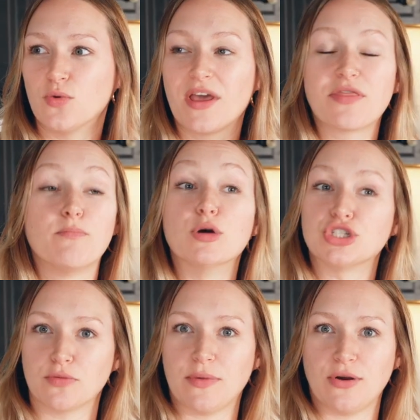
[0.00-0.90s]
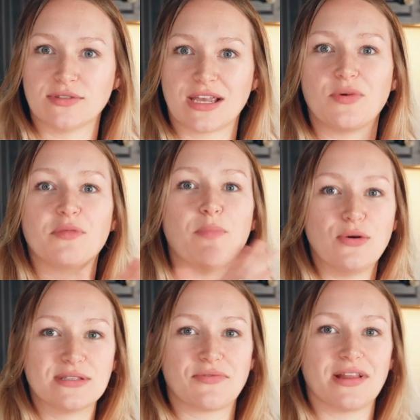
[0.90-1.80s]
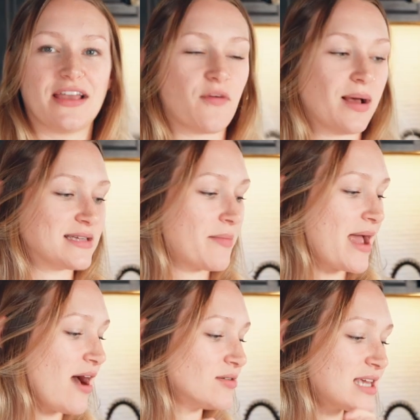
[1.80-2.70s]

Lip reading: with butcher bones, like with bones that were like from outside my house,